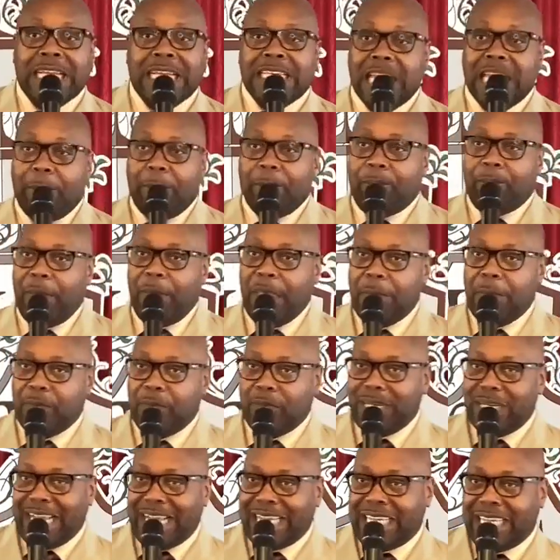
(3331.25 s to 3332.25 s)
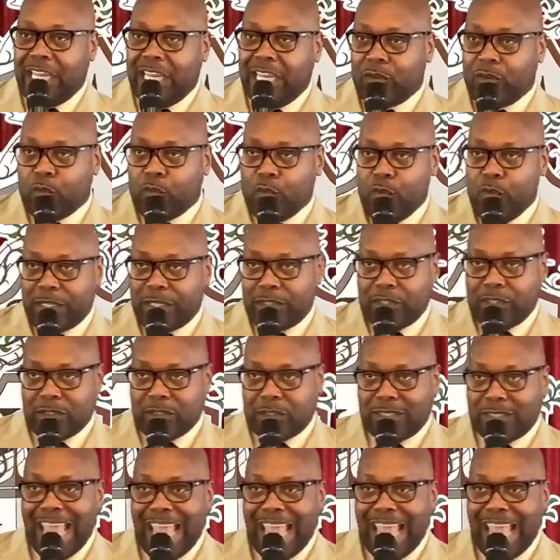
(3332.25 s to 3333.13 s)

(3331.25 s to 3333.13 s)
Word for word: that people that get riches